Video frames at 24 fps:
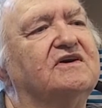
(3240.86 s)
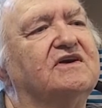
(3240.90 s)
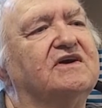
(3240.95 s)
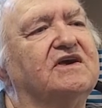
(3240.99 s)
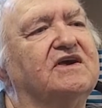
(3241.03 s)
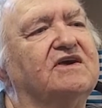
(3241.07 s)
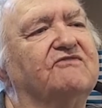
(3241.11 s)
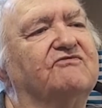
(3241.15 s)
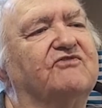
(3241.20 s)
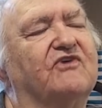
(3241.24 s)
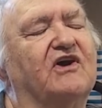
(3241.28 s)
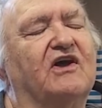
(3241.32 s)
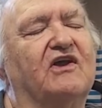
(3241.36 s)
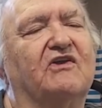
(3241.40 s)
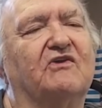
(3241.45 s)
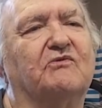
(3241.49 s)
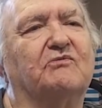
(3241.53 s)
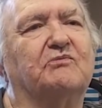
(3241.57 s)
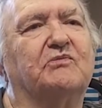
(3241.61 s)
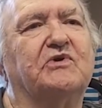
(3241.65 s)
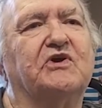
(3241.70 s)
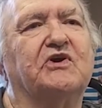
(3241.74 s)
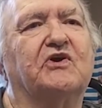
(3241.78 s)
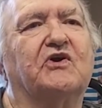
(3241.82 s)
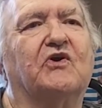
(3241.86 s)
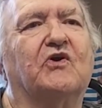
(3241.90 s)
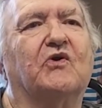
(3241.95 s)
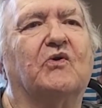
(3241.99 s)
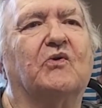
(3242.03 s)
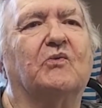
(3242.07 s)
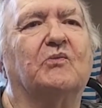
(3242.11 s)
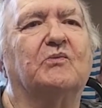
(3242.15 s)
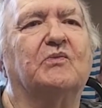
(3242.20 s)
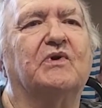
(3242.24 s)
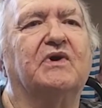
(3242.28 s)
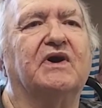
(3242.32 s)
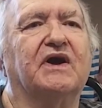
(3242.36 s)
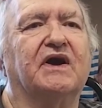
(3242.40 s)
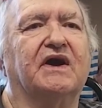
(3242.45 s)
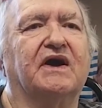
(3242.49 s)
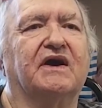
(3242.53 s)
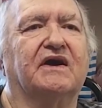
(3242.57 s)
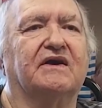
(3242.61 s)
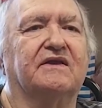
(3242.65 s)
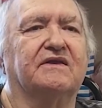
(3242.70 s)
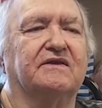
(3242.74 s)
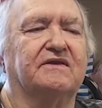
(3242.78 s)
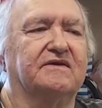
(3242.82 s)
He followed me home
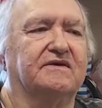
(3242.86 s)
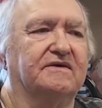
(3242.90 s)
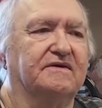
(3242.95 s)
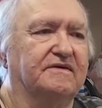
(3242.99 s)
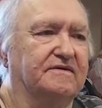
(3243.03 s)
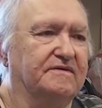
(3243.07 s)
and